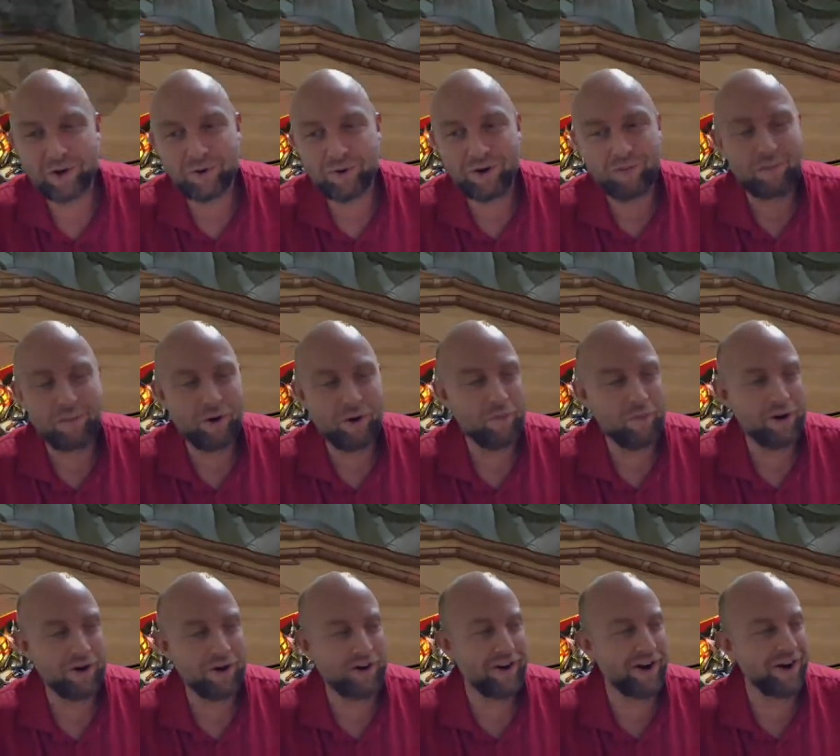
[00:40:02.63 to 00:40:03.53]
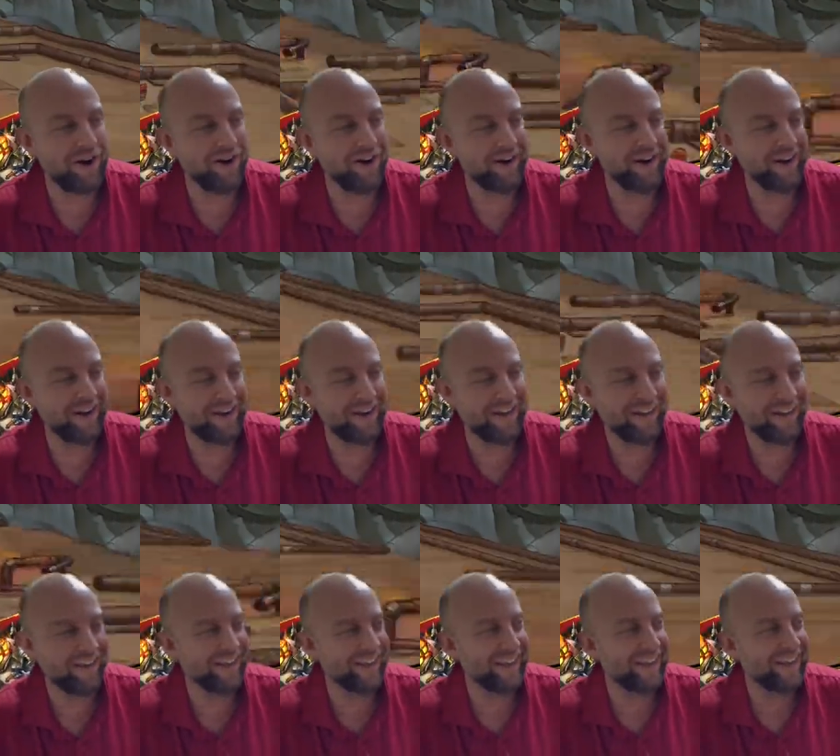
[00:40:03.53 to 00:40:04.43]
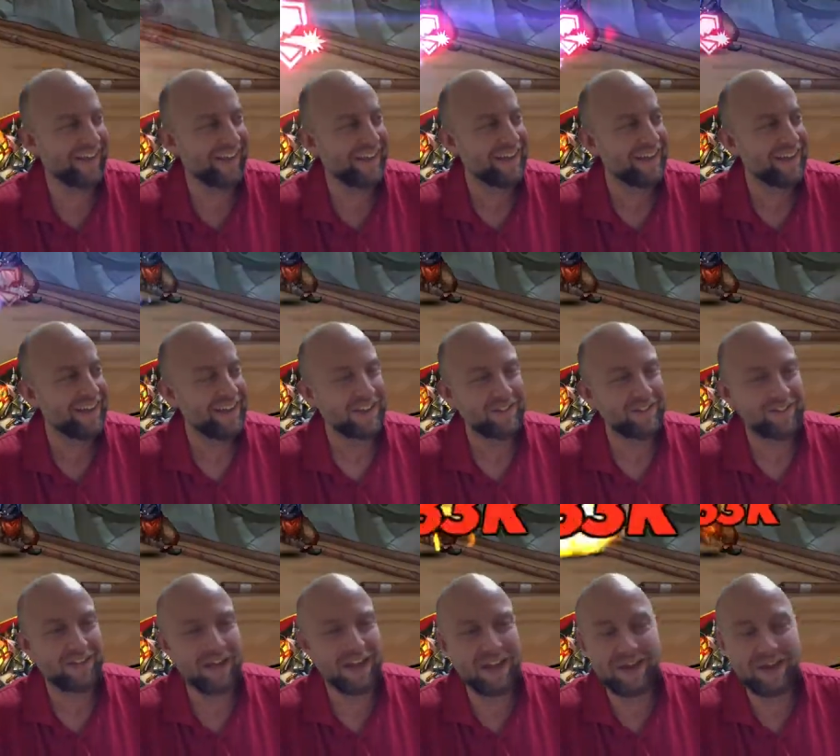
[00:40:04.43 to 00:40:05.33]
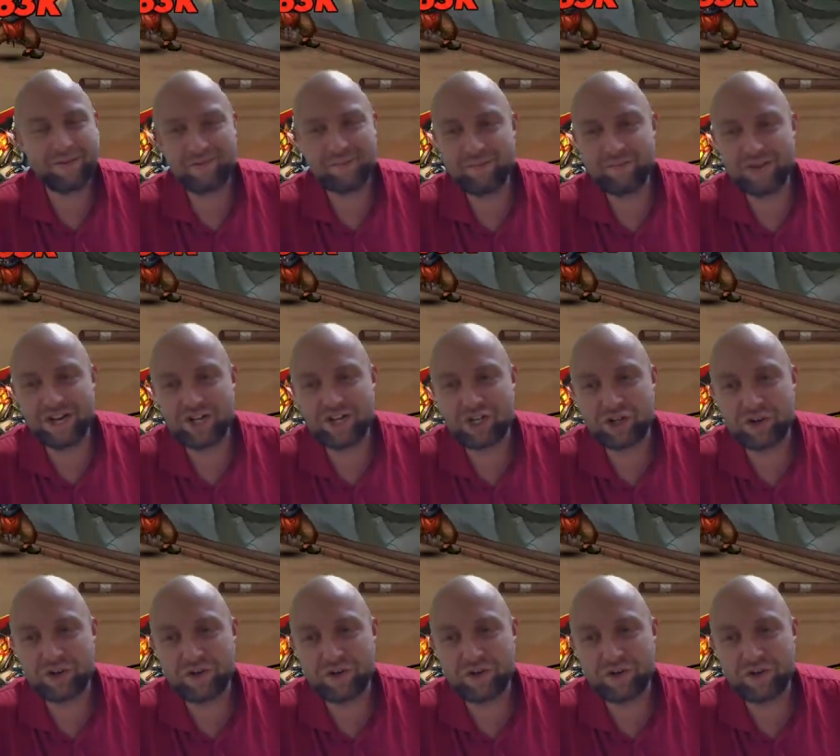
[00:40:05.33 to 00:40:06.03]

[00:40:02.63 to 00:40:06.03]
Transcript: moment, right? It's like, hey, maybe I shouldn't have